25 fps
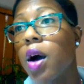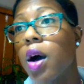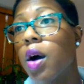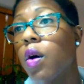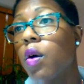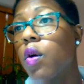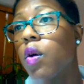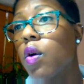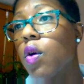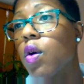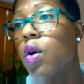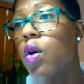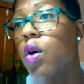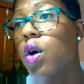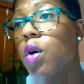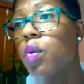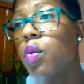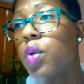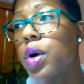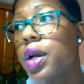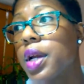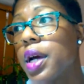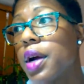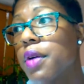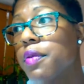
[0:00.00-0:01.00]
or
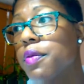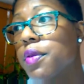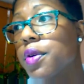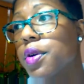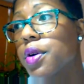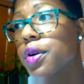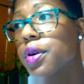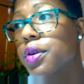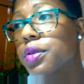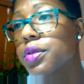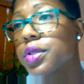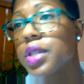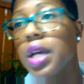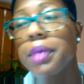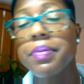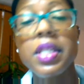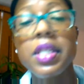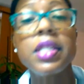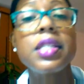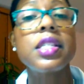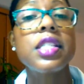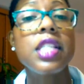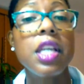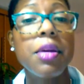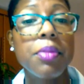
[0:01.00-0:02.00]
whatever,
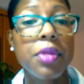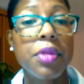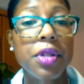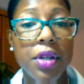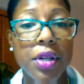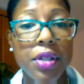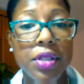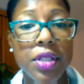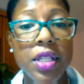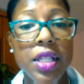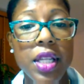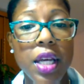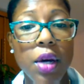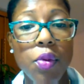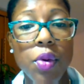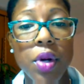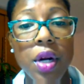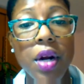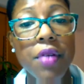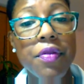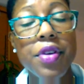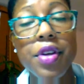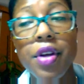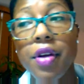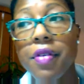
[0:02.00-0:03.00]
something similar to that,
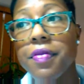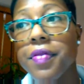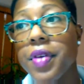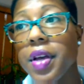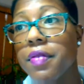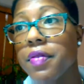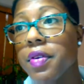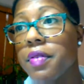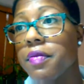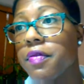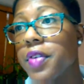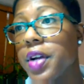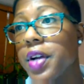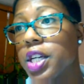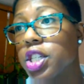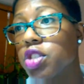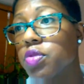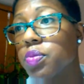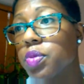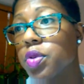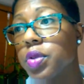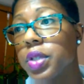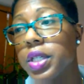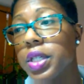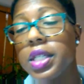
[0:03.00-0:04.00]
whatever your favorite
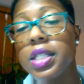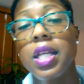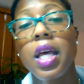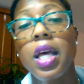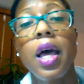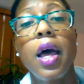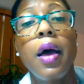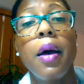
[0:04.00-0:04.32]
vegetable is.